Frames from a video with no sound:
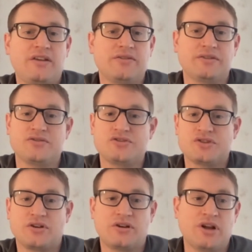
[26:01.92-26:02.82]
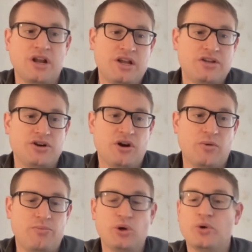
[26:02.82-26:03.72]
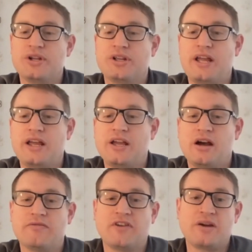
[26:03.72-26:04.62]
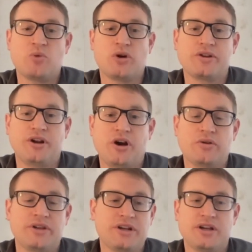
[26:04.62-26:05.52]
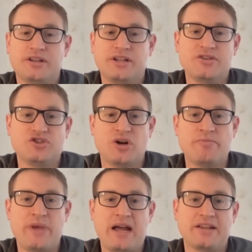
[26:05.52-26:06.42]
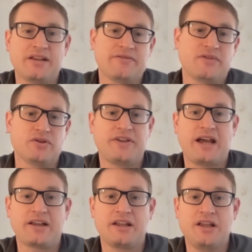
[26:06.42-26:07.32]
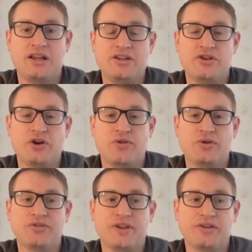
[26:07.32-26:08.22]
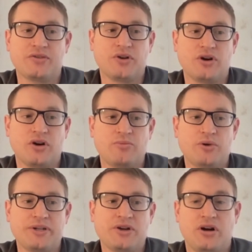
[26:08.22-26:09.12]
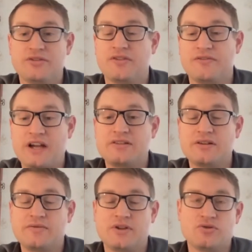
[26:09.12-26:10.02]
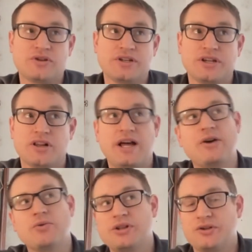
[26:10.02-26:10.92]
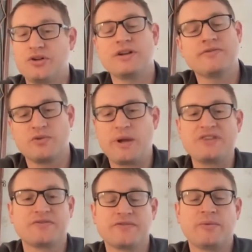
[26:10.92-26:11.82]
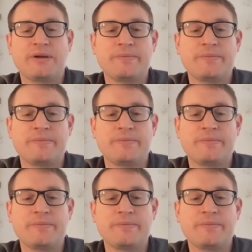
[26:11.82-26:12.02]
and just start, building a framework, get a jump mat, get a Vertec. Those things are pretty cost effective, and you can get a lot of really good information from them.